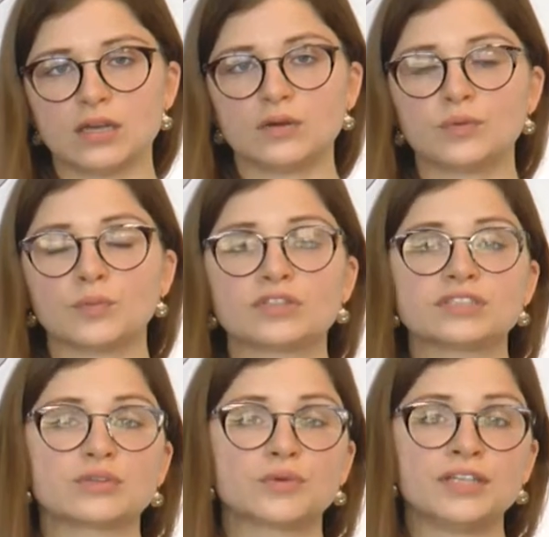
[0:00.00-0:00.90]
We want
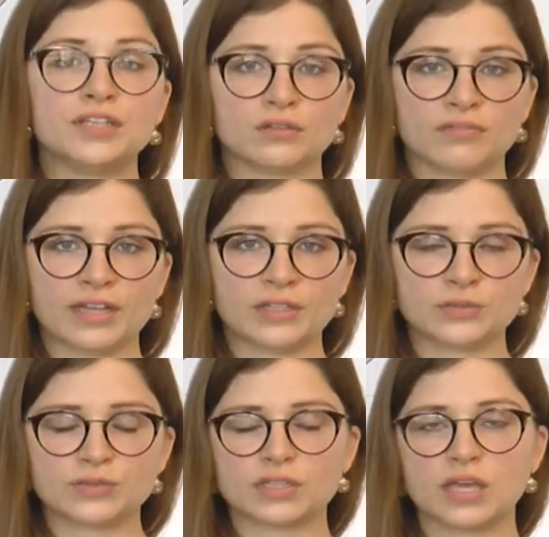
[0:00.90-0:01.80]
our radial
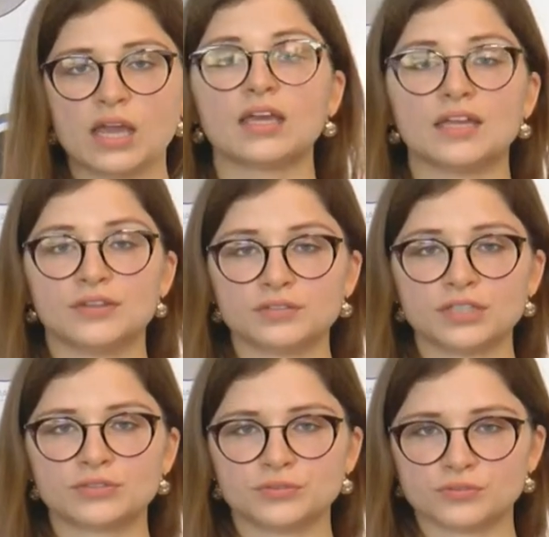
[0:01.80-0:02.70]
values. In order
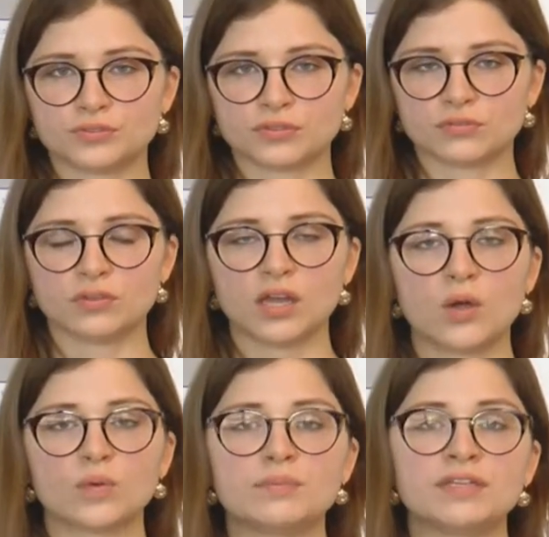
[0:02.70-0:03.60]
to do so,
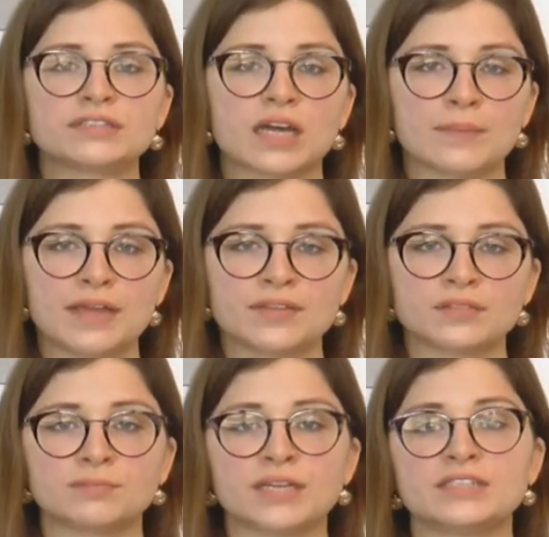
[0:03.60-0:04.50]
we built a
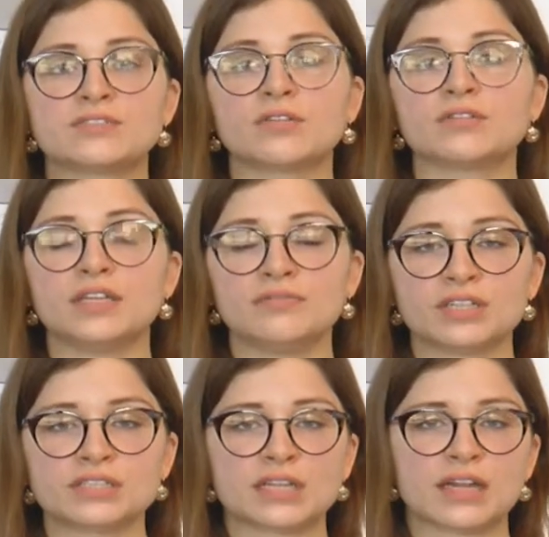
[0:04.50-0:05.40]
method based on
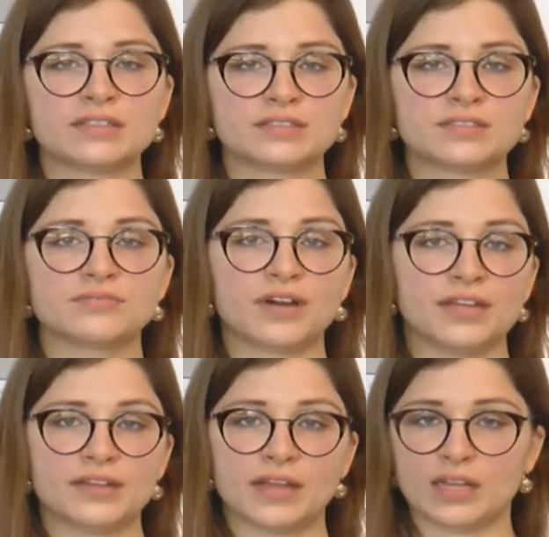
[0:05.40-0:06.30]
inverse analysis
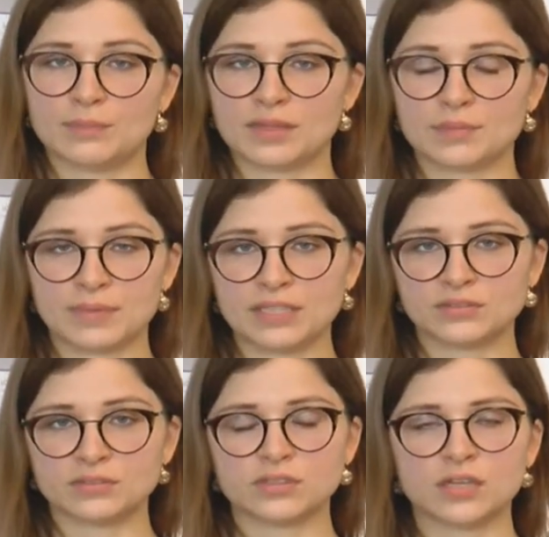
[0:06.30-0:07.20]
finite element method,